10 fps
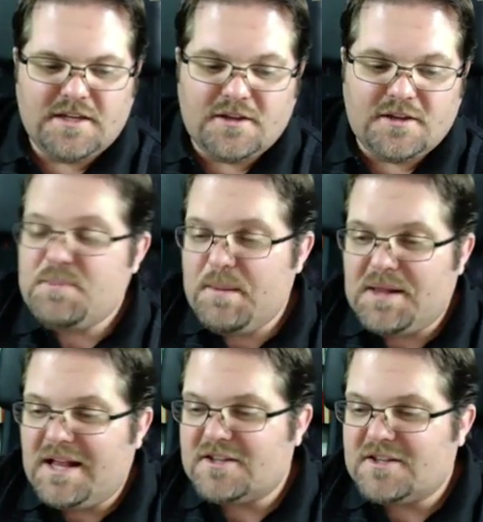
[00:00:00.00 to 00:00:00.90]
there's
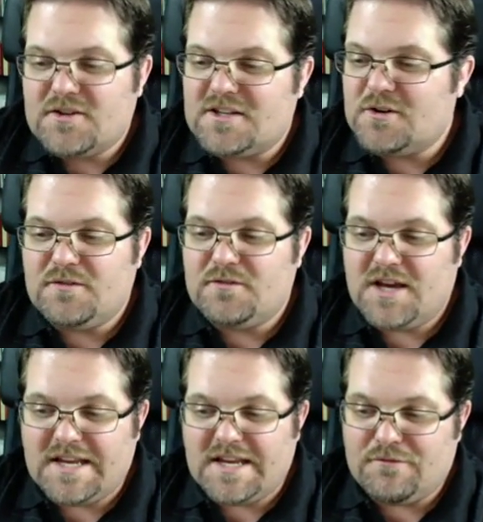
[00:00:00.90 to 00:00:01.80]
people out there that don't even know
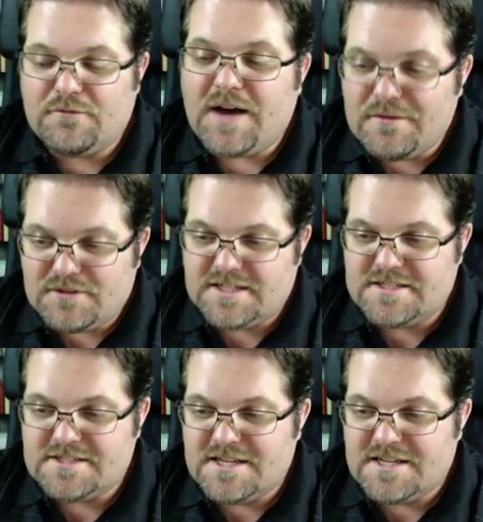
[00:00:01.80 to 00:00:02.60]
how to get 5 leads.